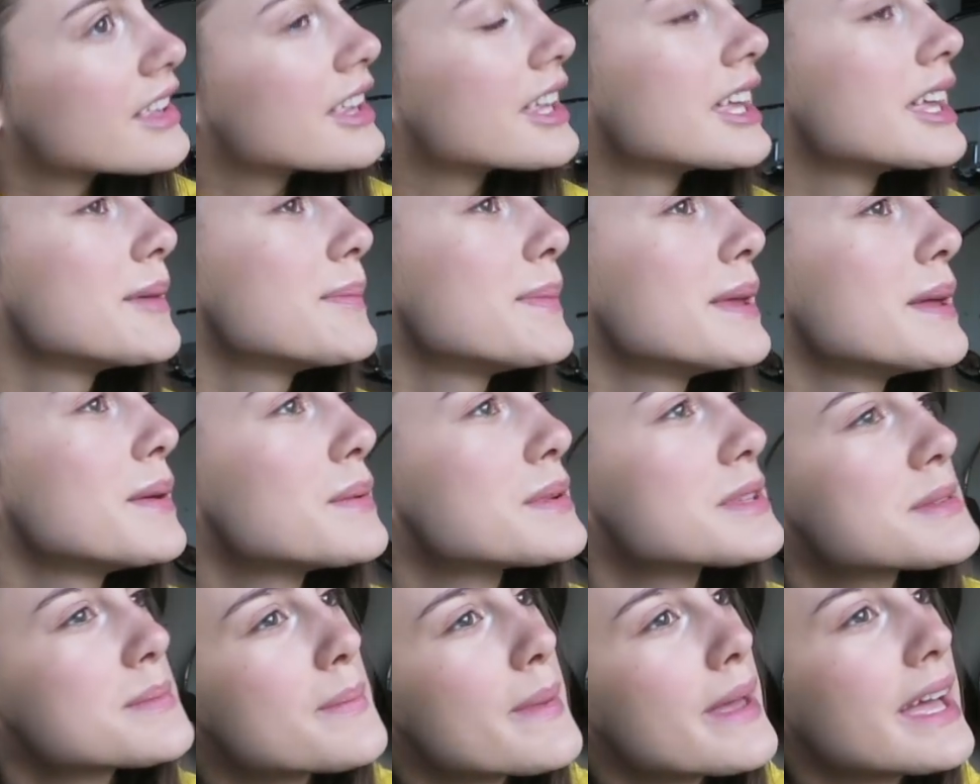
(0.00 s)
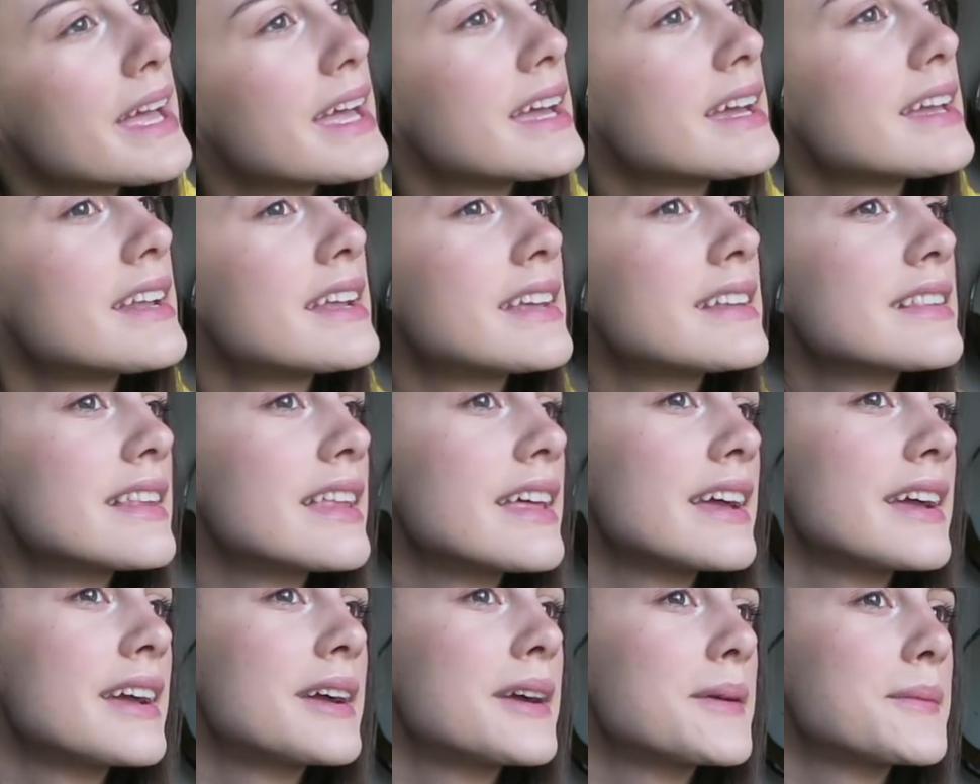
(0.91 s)
The E P was made in
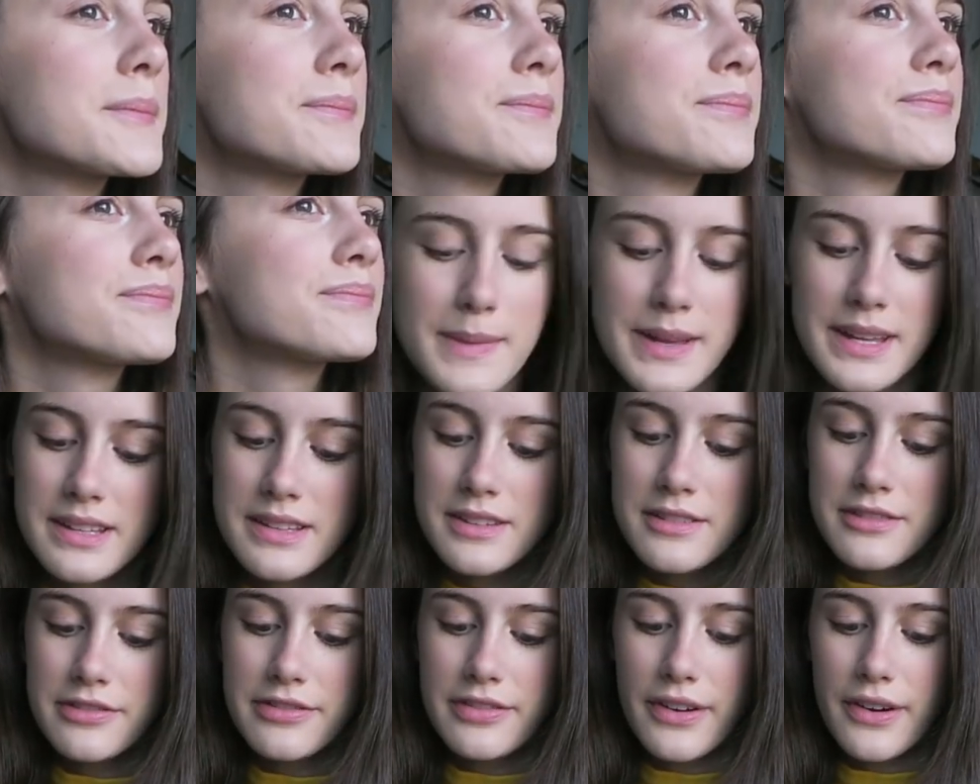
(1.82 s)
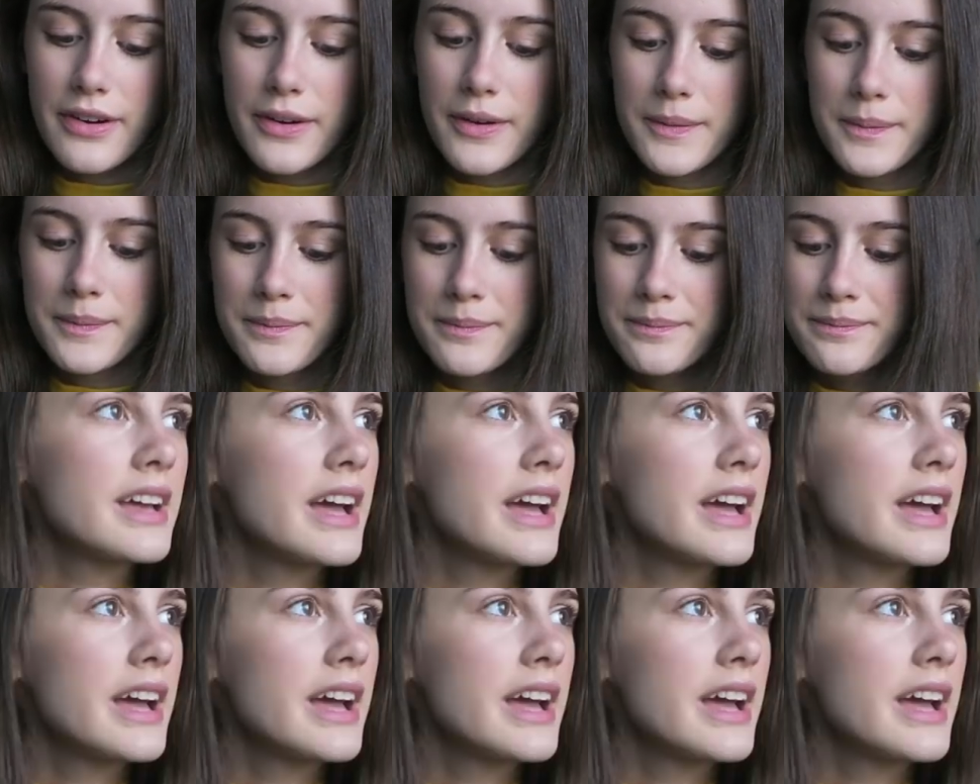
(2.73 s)
like made in the fall.